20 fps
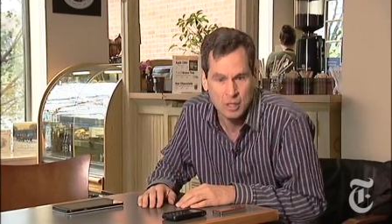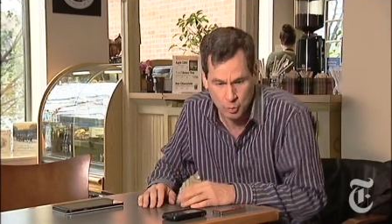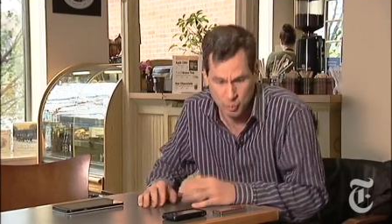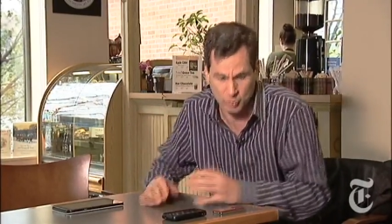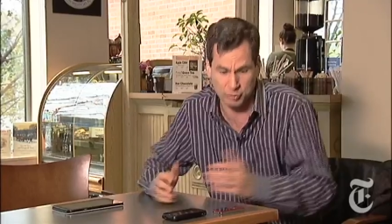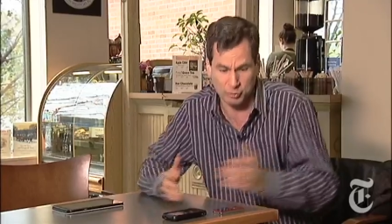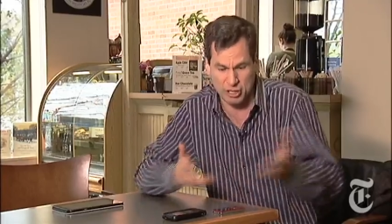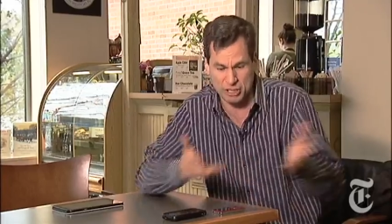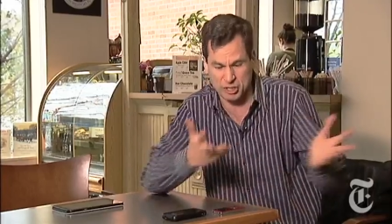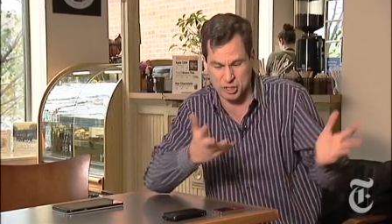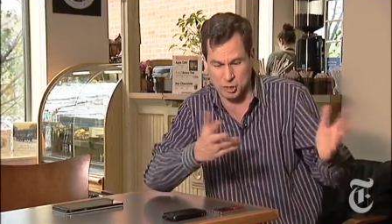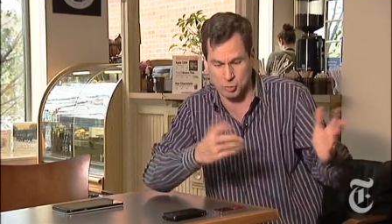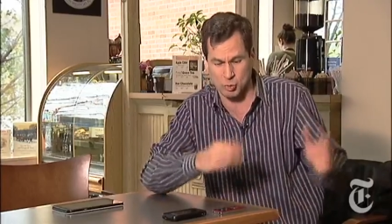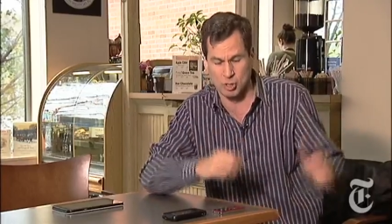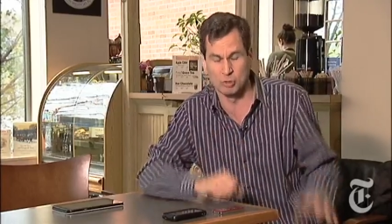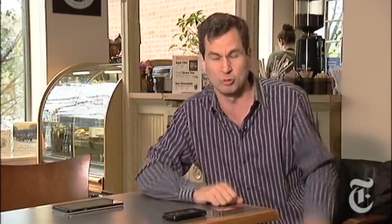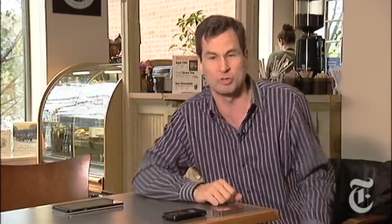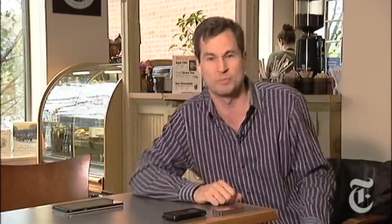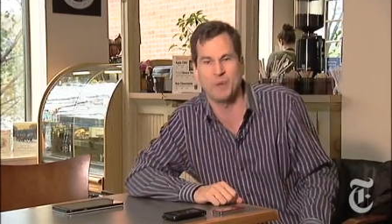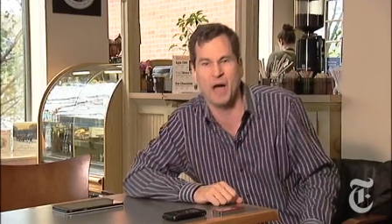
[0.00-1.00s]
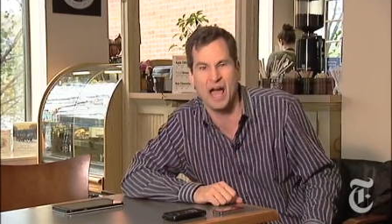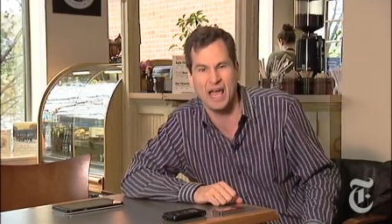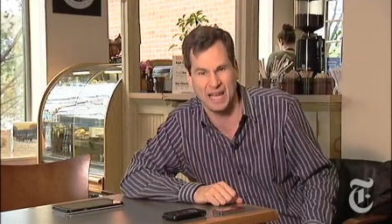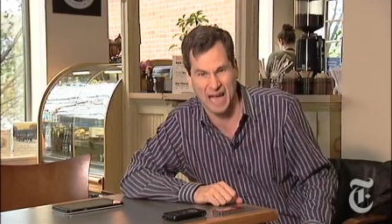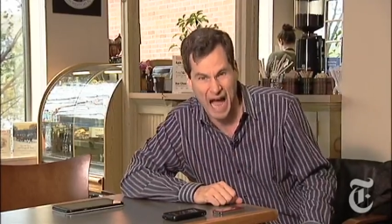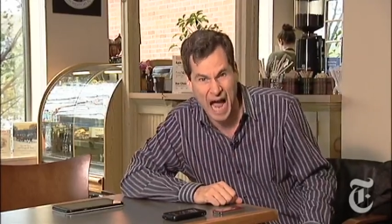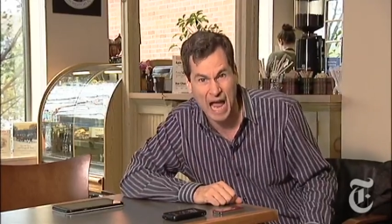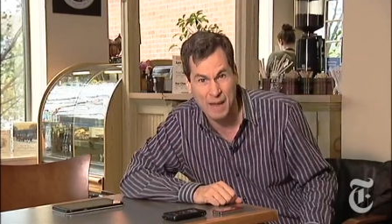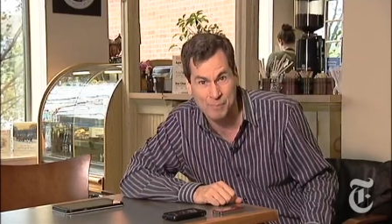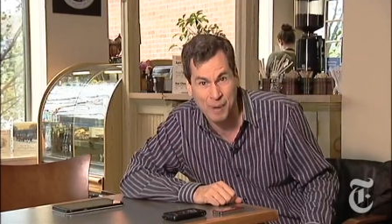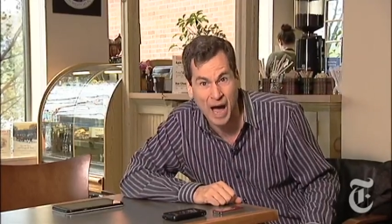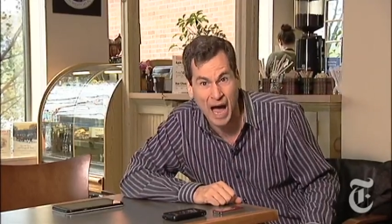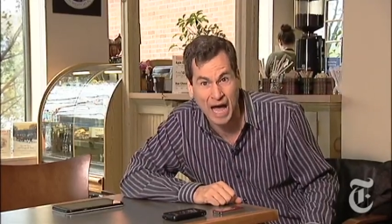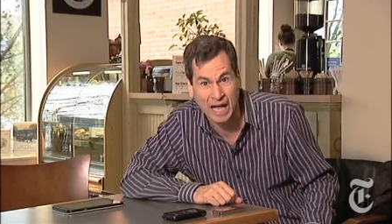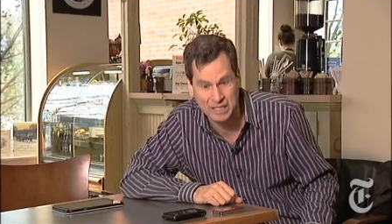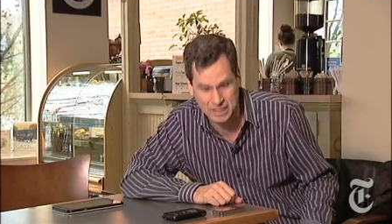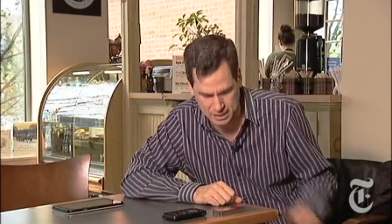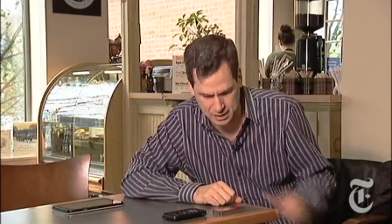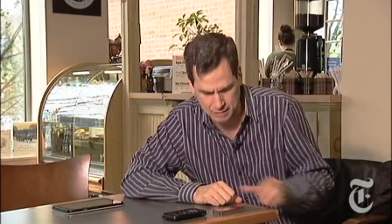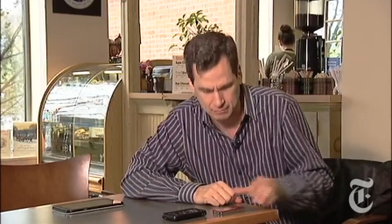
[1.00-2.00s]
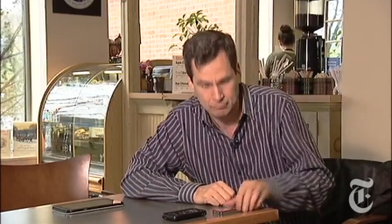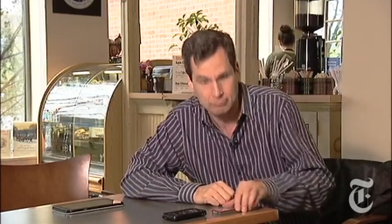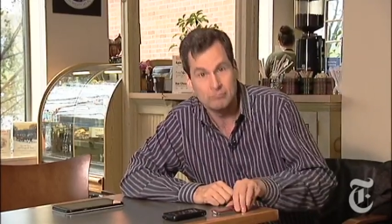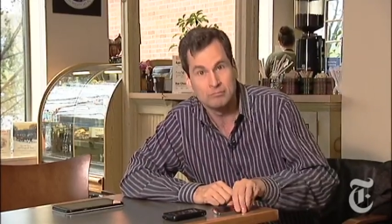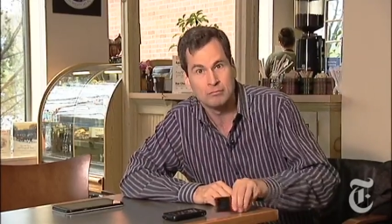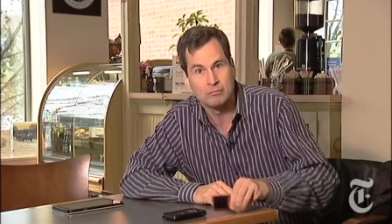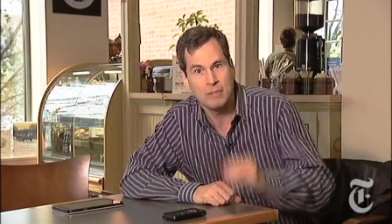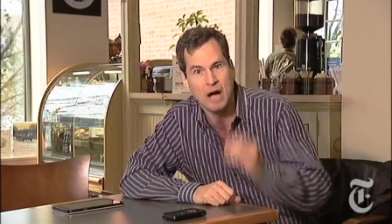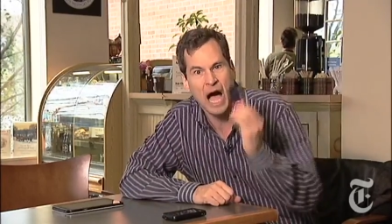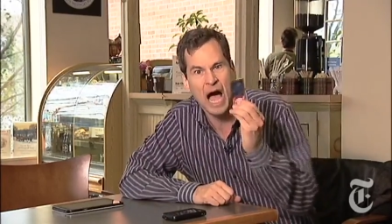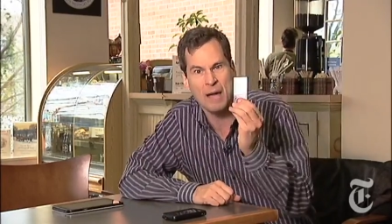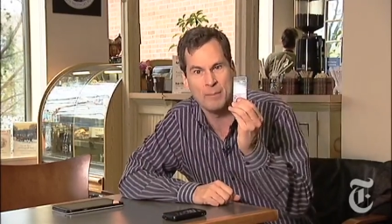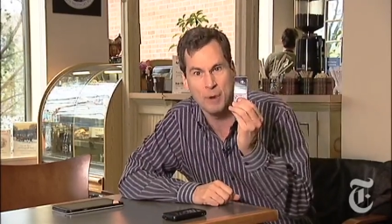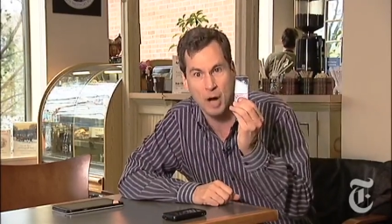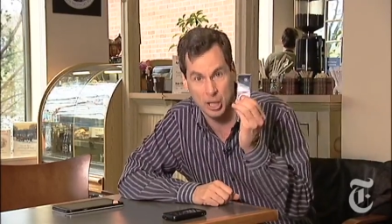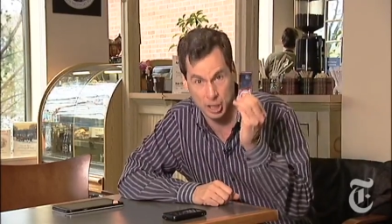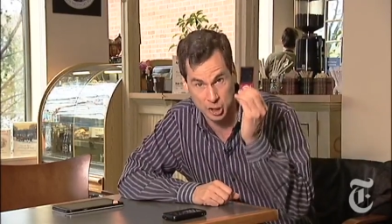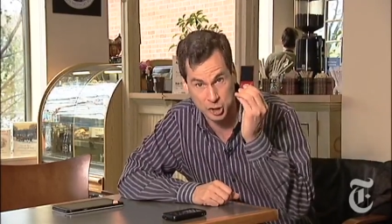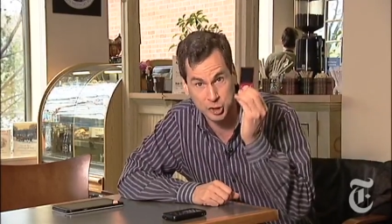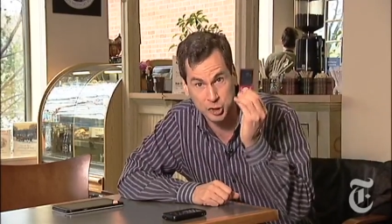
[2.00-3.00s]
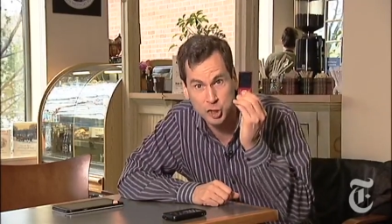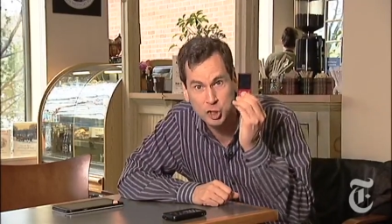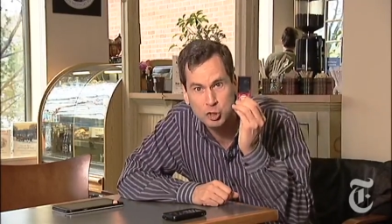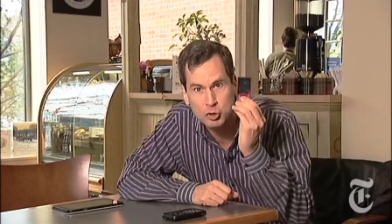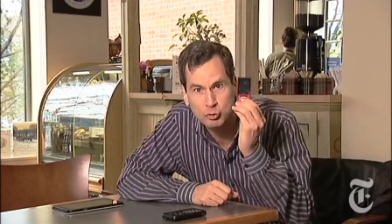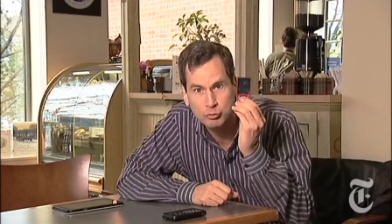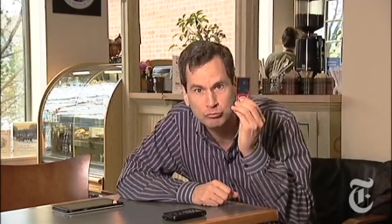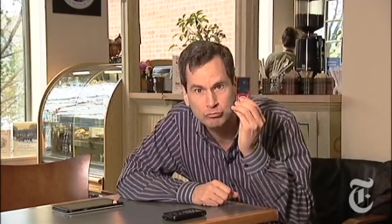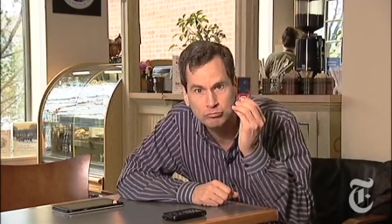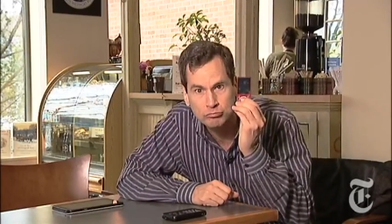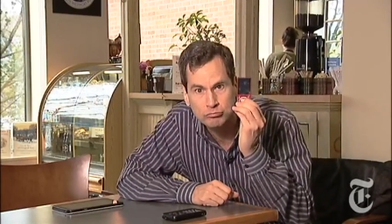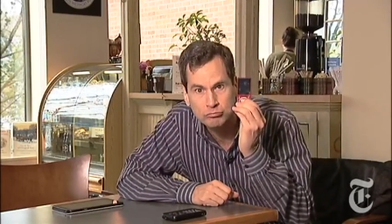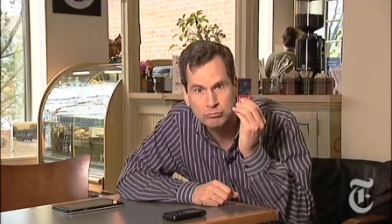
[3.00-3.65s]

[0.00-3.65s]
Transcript: When the rest of the world was buying iPods, I bought a Zune.